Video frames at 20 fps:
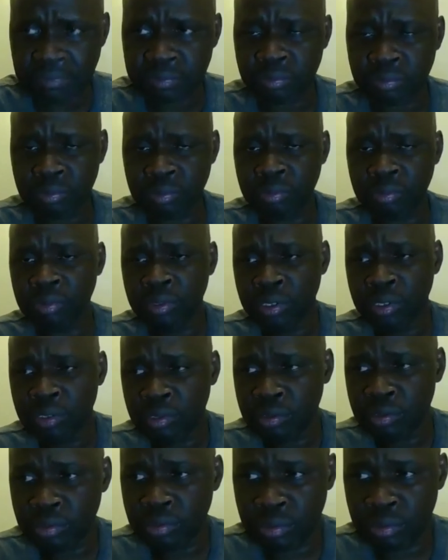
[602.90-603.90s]
have to
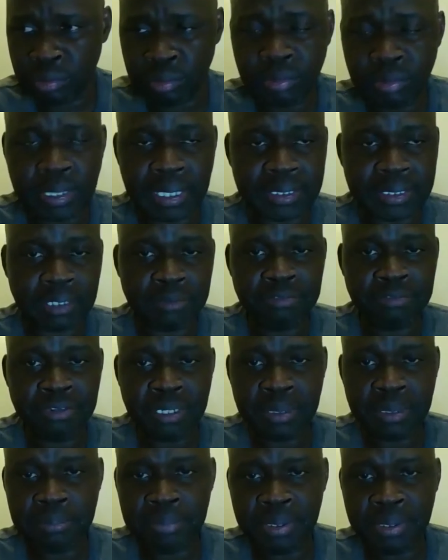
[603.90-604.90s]
look at a
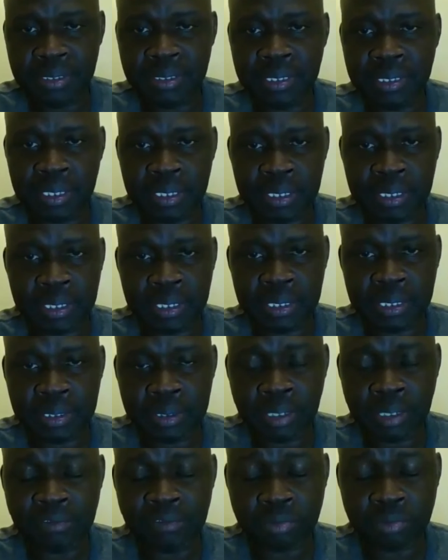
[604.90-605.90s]
very big,
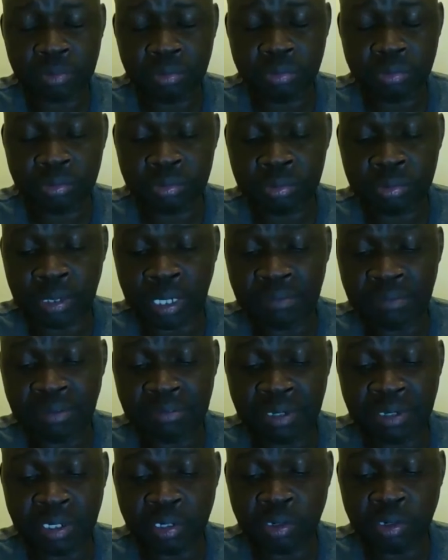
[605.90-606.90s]
you have to have
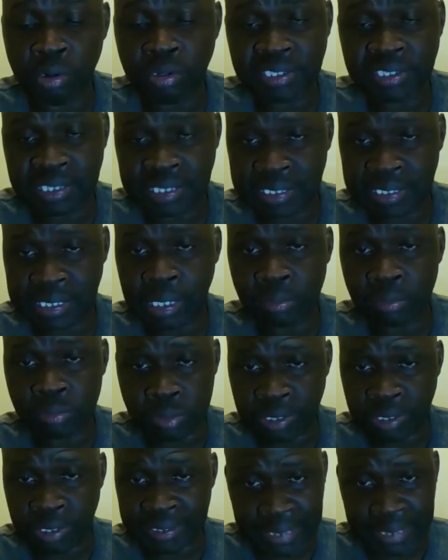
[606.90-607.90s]
a very long sit
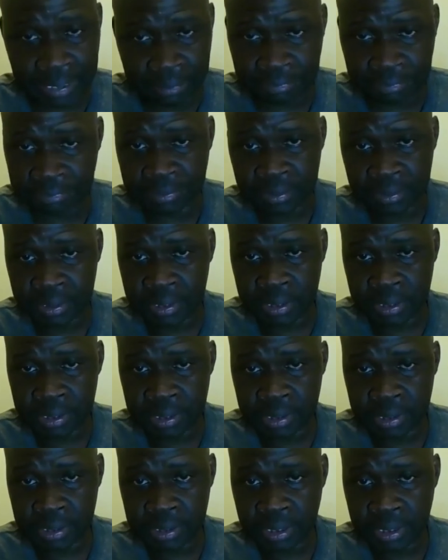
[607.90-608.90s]
down with yourself
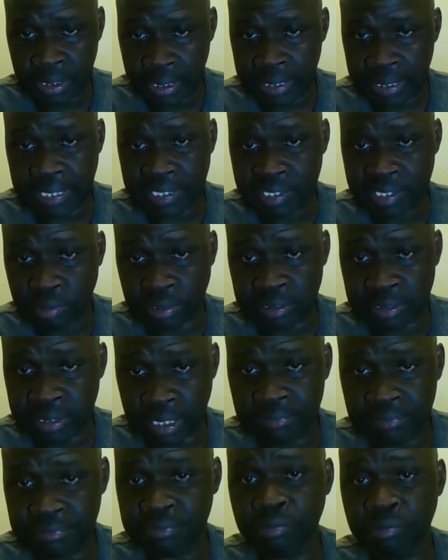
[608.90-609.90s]
and ask
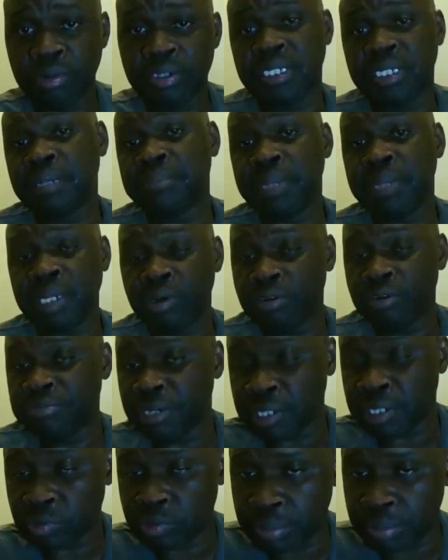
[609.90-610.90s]
yourself, what am I
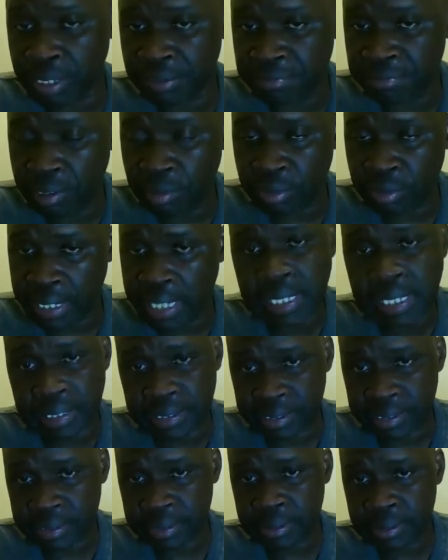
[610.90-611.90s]
offering to my fellow
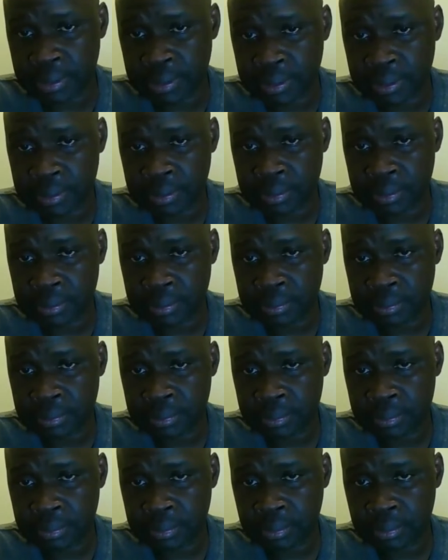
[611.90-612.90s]
Kenyans?
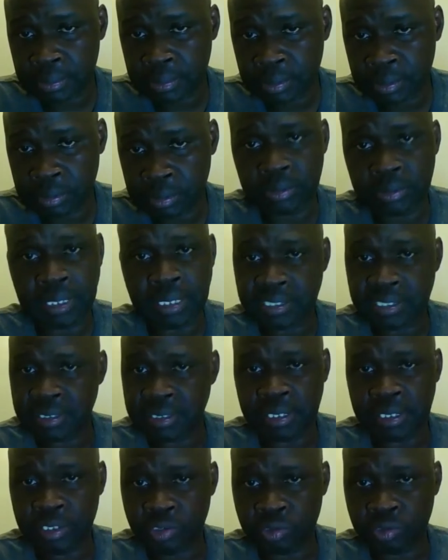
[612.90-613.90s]
So that
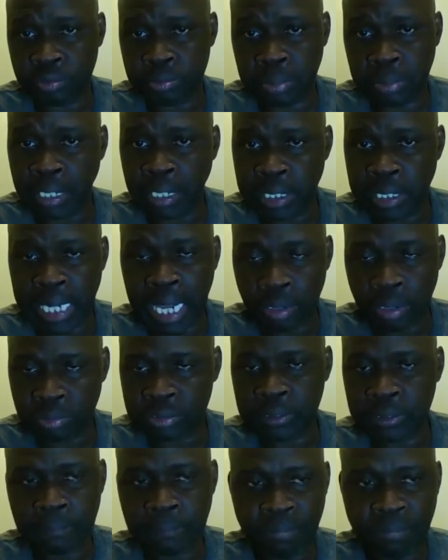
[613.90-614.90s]
is the issue. I
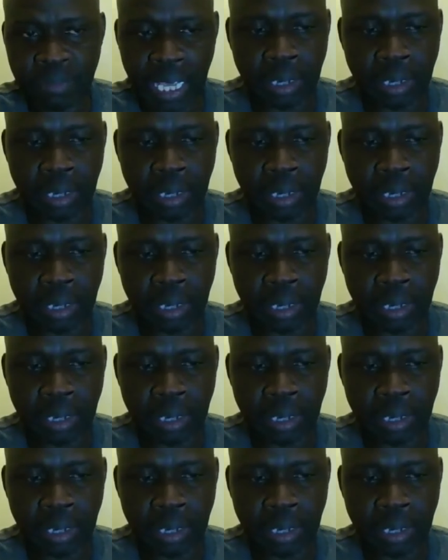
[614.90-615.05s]
doubt